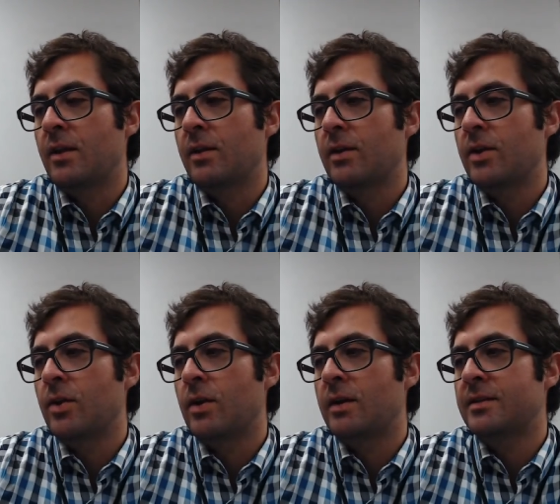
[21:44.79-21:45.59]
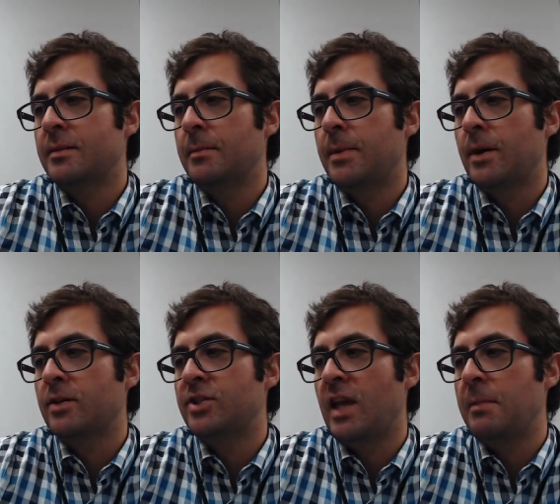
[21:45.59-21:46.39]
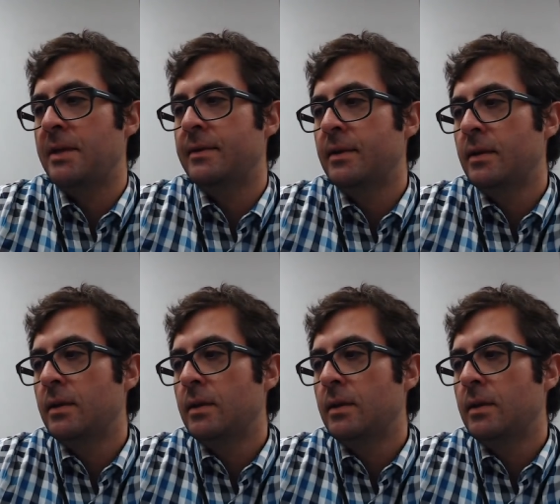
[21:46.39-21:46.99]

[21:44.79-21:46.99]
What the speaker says: there. You're awesome, Park Jammin.